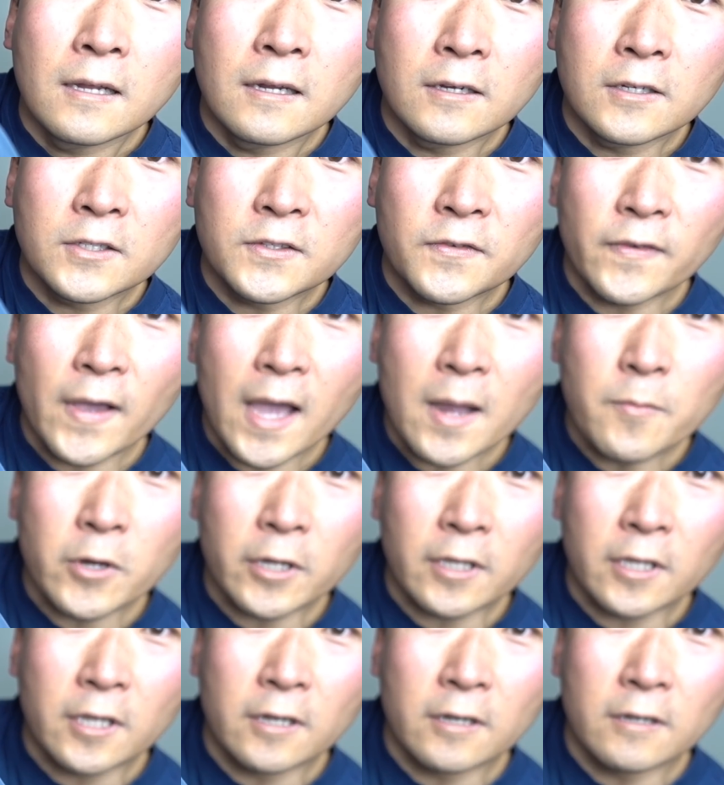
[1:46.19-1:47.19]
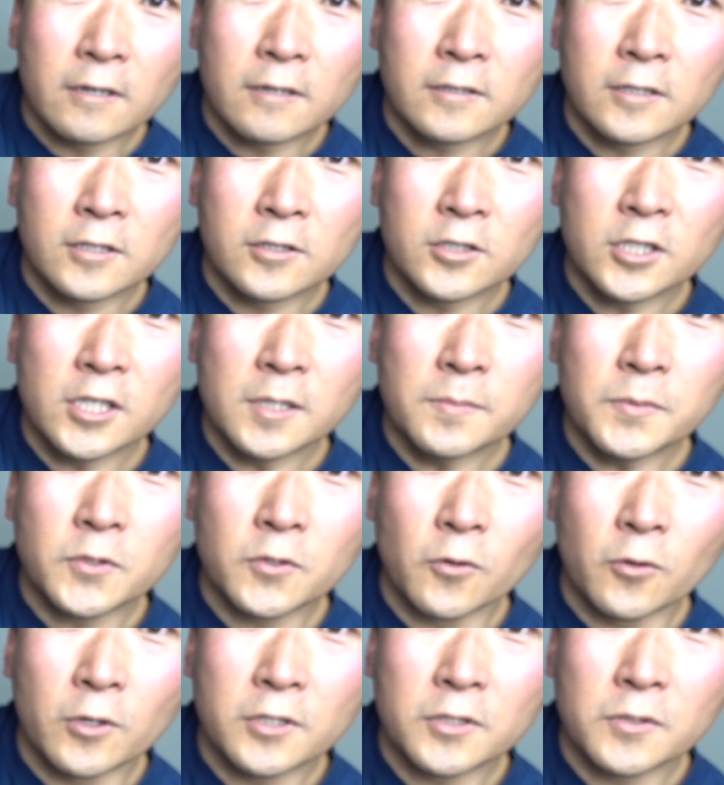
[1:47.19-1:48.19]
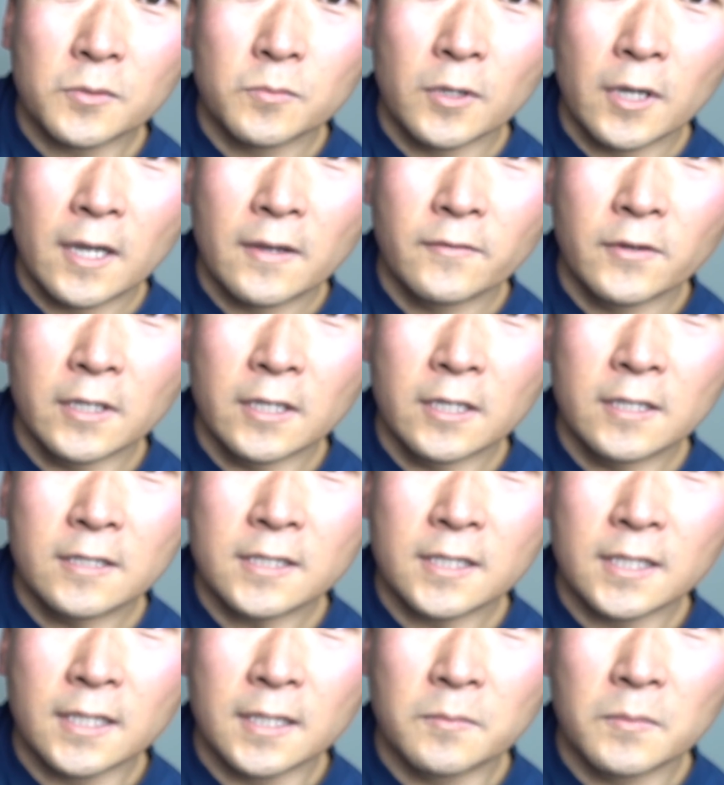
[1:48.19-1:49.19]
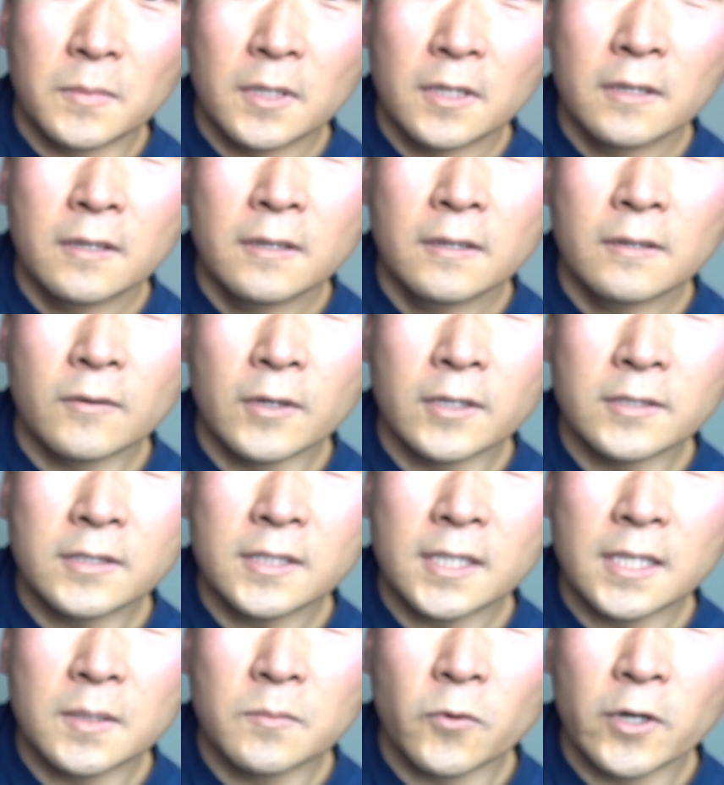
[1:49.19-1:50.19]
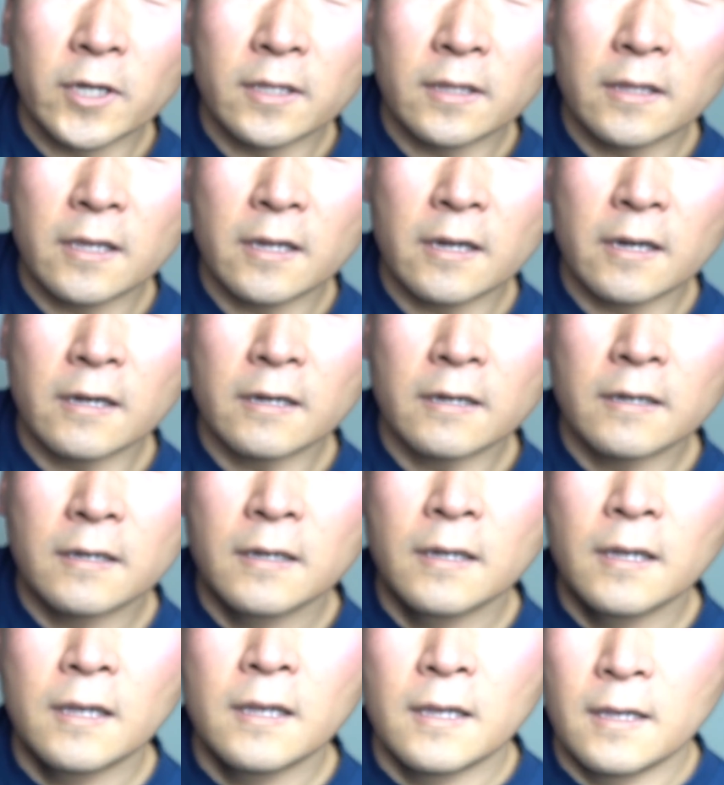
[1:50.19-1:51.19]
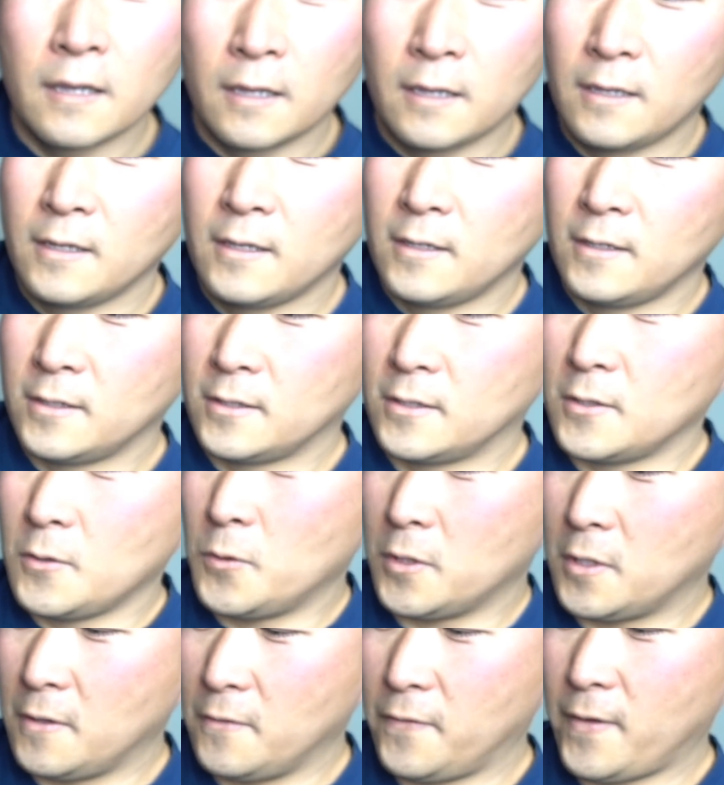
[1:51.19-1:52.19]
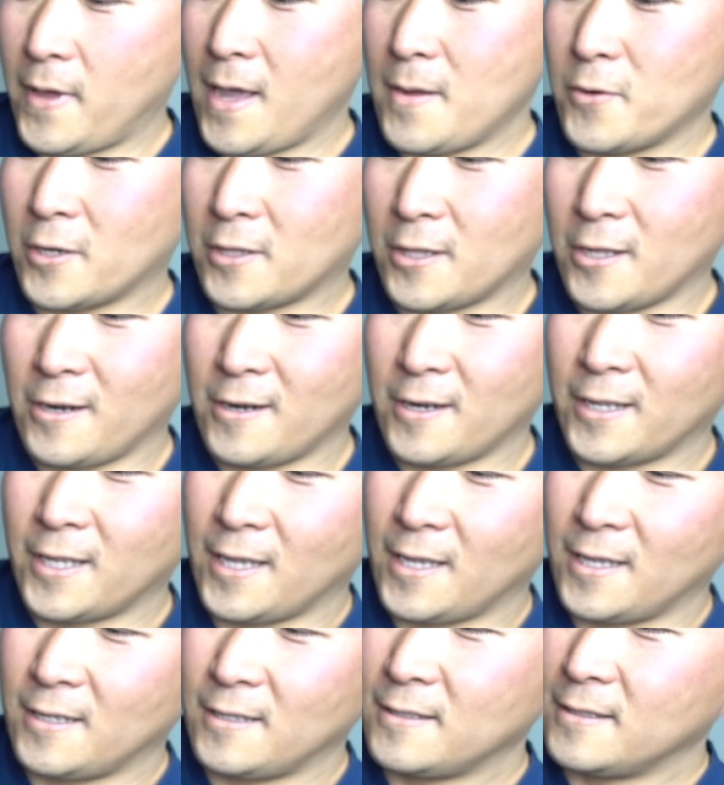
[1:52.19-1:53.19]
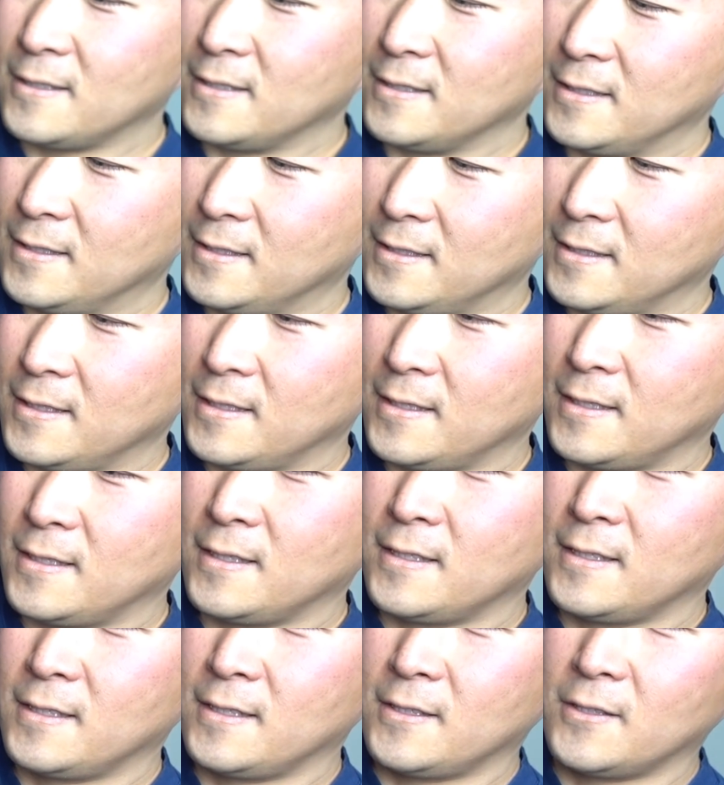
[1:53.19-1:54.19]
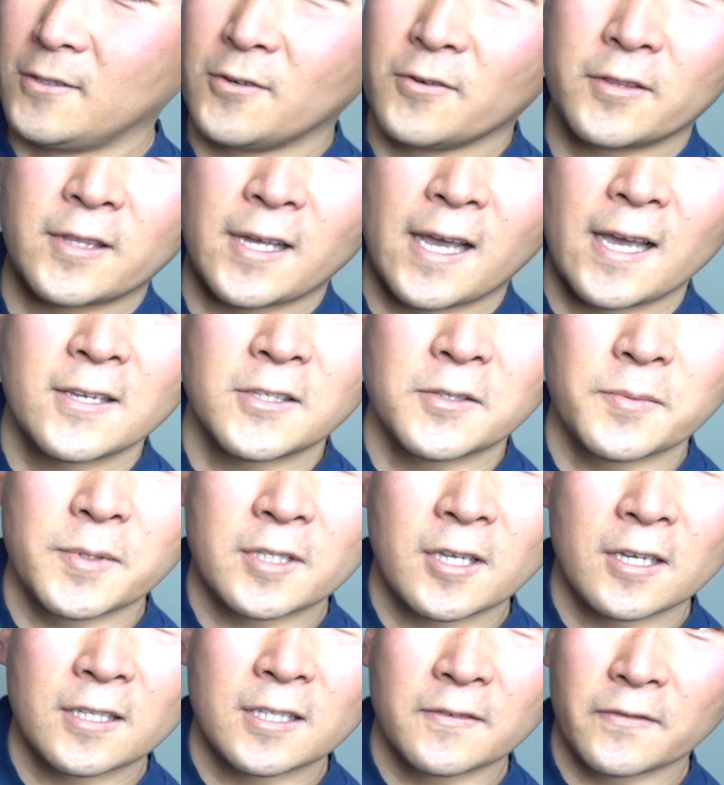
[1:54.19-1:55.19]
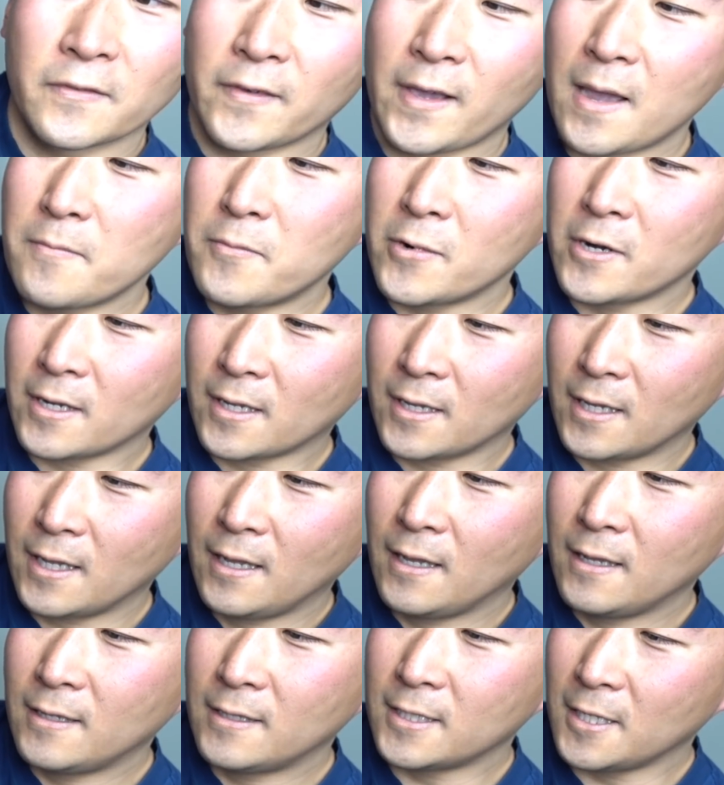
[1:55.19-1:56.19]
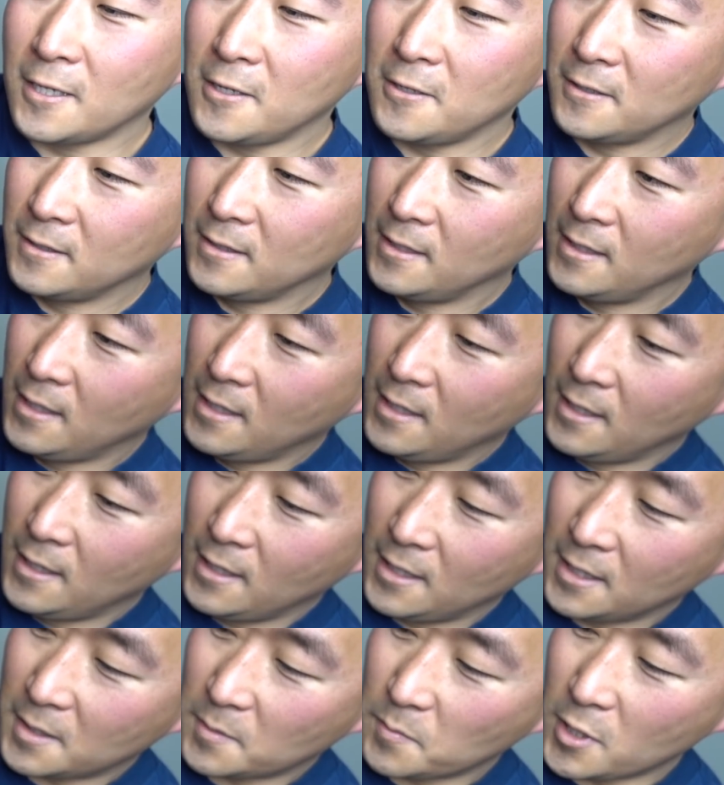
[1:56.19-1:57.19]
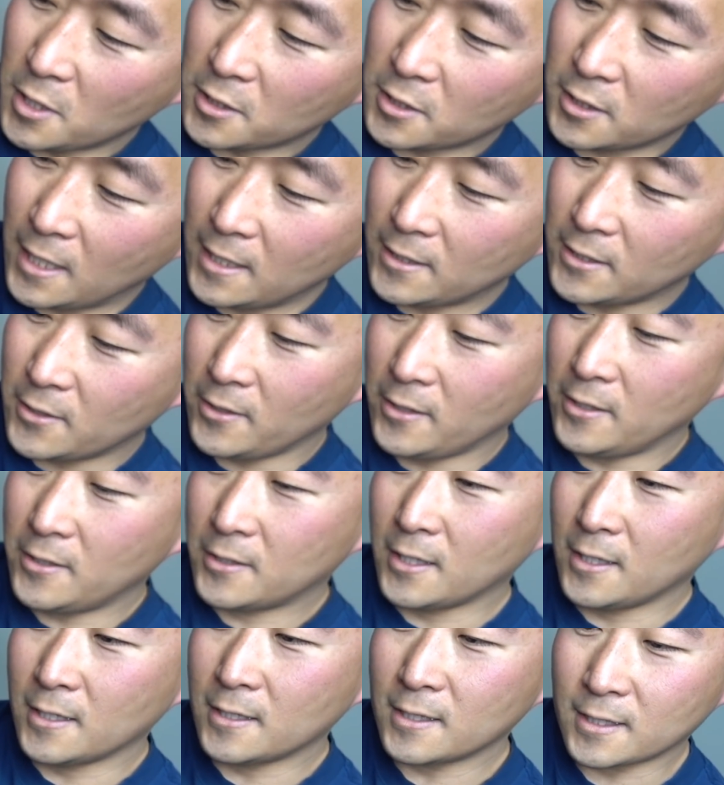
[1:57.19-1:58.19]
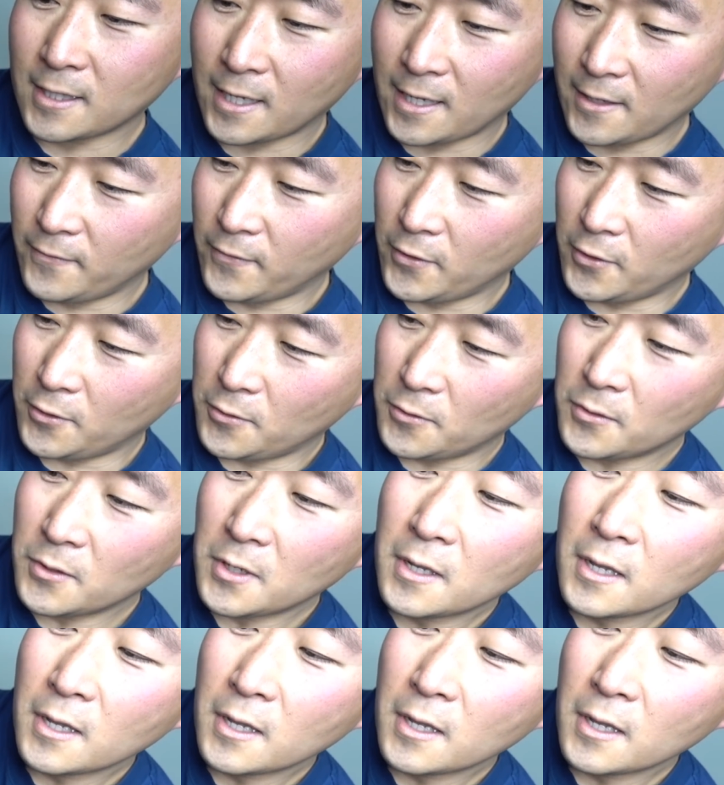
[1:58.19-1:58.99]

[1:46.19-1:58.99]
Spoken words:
There's fabric here. The cheap shorts will have an inseam or a seam right there. So with the fabric there again, your thighs will be touching fabric. So it's much nicer. Here's the inside view.